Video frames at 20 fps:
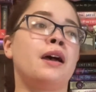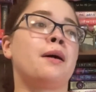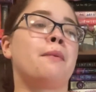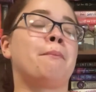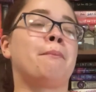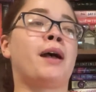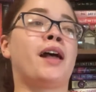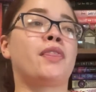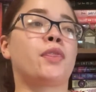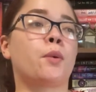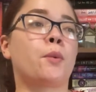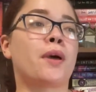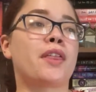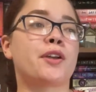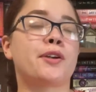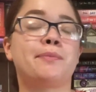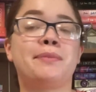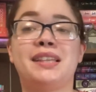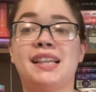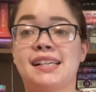month, whether
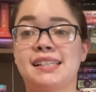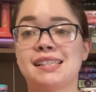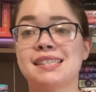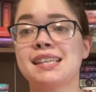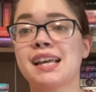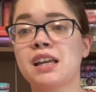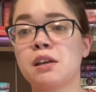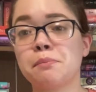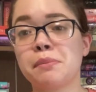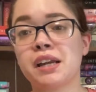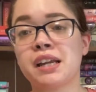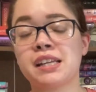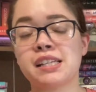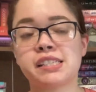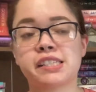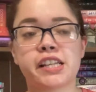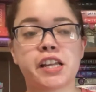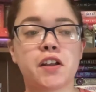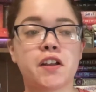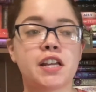it be like the second book in a
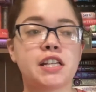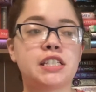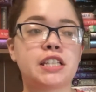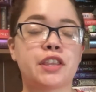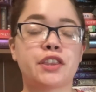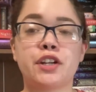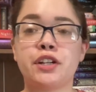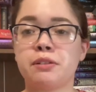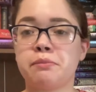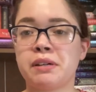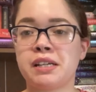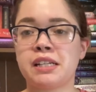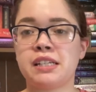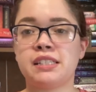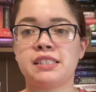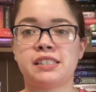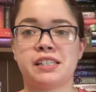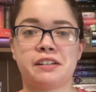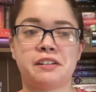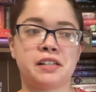series, the third book in a
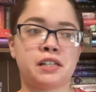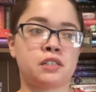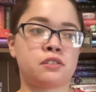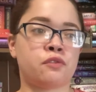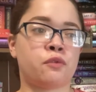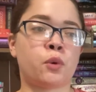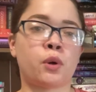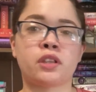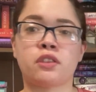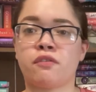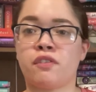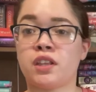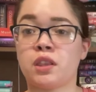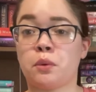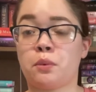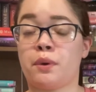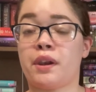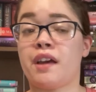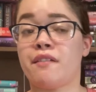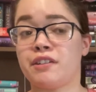series, fourth, fifth,
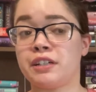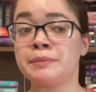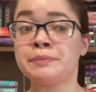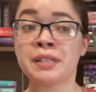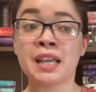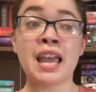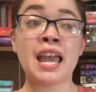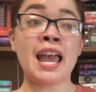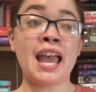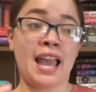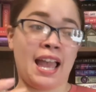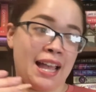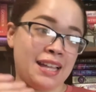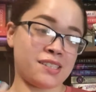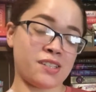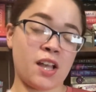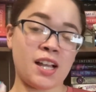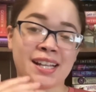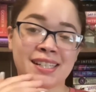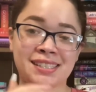whatever. As
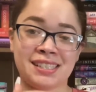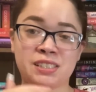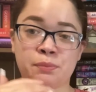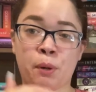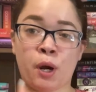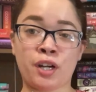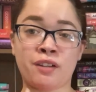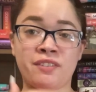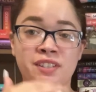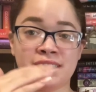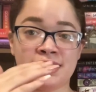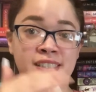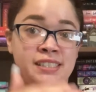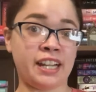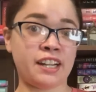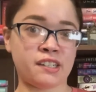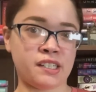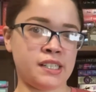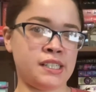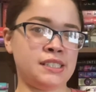long as it's part of a
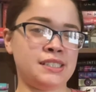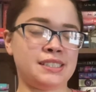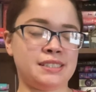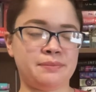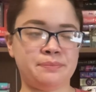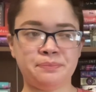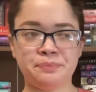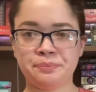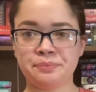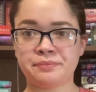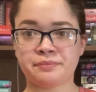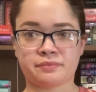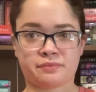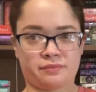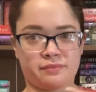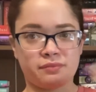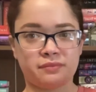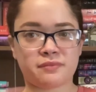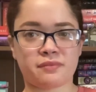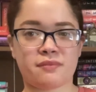series,
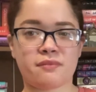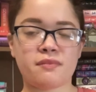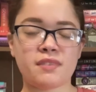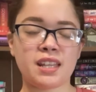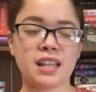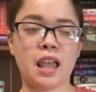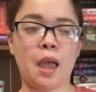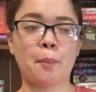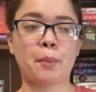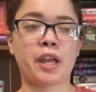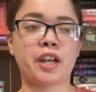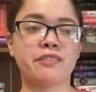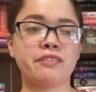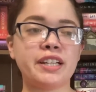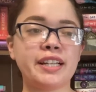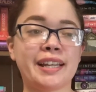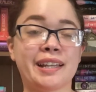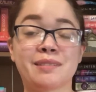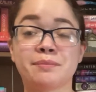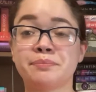I'm going to read
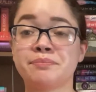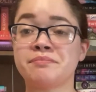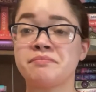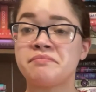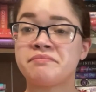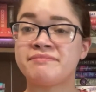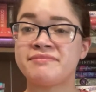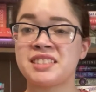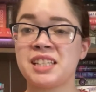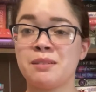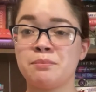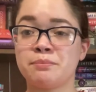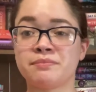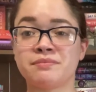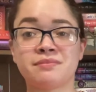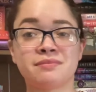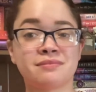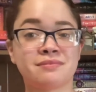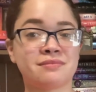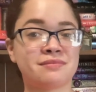it. So
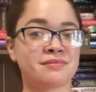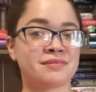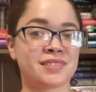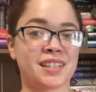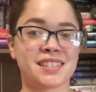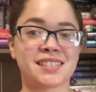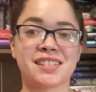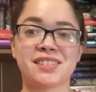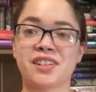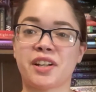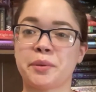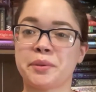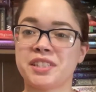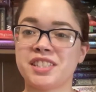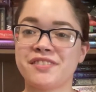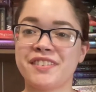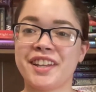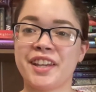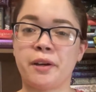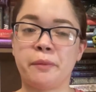let's get started with this
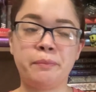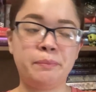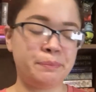video.